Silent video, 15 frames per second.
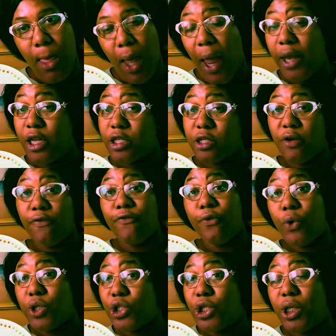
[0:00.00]
And it's
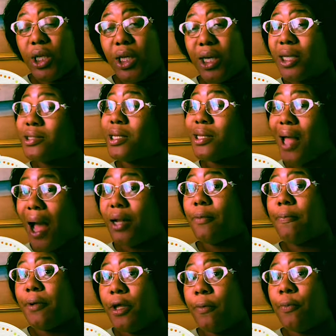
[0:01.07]
unfortunate because a lot
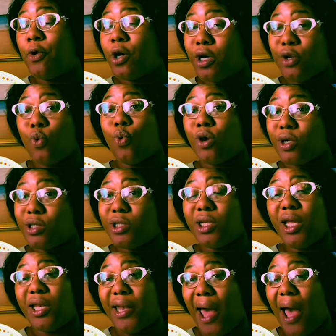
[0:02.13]
of people are gonna work until
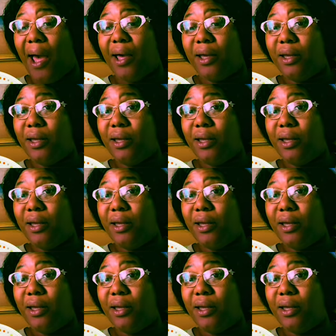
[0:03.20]
they die.